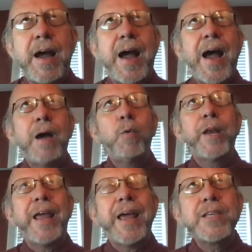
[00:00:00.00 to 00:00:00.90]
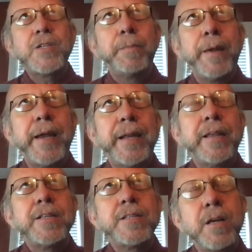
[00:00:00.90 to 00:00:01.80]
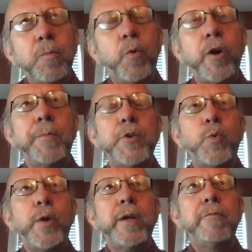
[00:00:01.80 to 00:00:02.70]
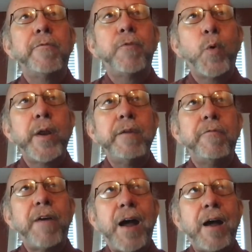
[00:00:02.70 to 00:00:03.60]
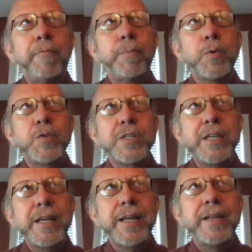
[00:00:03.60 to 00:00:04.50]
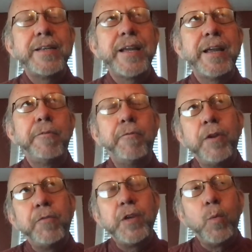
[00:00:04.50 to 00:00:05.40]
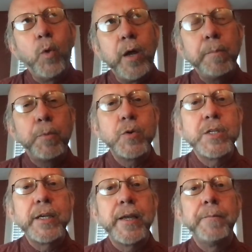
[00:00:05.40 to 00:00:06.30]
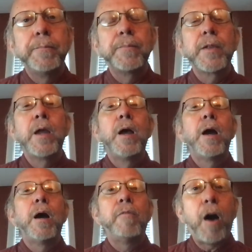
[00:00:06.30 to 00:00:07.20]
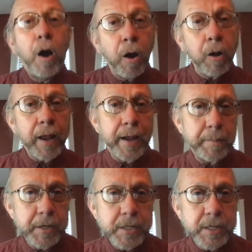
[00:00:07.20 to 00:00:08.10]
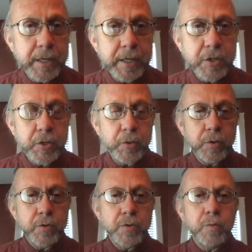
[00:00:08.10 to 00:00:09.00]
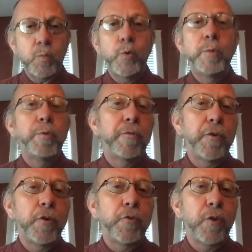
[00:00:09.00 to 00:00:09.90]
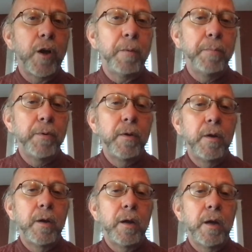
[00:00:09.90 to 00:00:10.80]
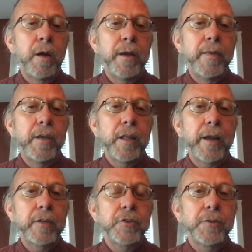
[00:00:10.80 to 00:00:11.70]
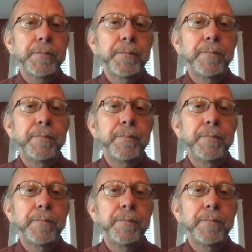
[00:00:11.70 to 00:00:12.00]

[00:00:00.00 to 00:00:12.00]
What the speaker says: I would estimate that somewhere between 45% and 51% of all Hampden-Sydney students would prefer Trump in the election.